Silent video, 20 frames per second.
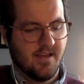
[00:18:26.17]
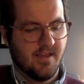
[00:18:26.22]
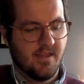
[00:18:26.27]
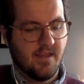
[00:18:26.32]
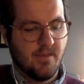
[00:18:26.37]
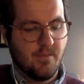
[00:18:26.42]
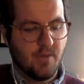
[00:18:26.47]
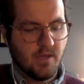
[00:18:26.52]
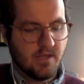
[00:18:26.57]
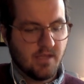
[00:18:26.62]

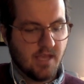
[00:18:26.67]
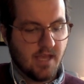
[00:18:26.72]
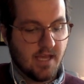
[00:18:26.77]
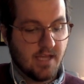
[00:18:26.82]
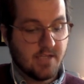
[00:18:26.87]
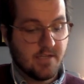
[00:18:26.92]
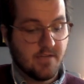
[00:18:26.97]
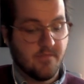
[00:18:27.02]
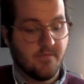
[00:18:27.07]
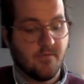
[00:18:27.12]
They built the
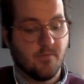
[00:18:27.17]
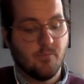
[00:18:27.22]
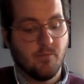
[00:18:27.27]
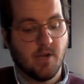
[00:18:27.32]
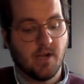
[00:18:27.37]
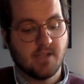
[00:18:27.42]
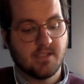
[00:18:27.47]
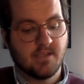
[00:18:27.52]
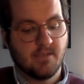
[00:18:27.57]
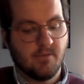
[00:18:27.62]
engine from
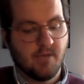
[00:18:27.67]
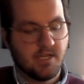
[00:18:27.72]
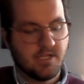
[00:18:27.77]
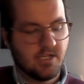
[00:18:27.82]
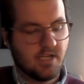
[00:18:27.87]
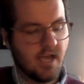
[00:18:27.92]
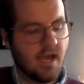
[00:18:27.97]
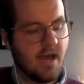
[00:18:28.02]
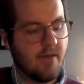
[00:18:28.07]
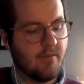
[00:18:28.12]
parts at my
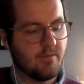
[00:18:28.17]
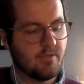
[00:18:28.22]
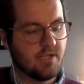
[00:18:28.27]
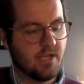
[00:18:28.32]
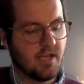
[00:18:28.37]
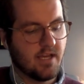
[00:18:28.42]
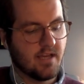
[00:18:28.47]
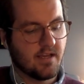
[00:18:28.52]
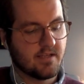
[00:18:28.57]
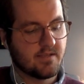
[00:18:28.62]
shop,
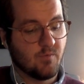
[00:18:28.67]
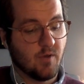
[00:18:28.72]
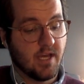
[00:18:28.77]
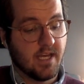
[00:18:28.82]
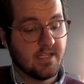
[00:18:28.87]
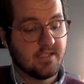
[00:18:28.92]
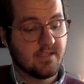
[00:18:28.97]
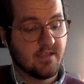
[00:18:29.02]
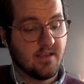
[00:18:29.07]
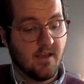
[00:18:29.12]
Jake
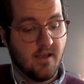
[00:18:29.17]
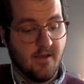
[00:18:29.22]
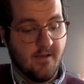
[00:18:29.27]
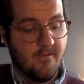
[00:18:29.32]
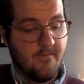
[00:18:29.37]
explains,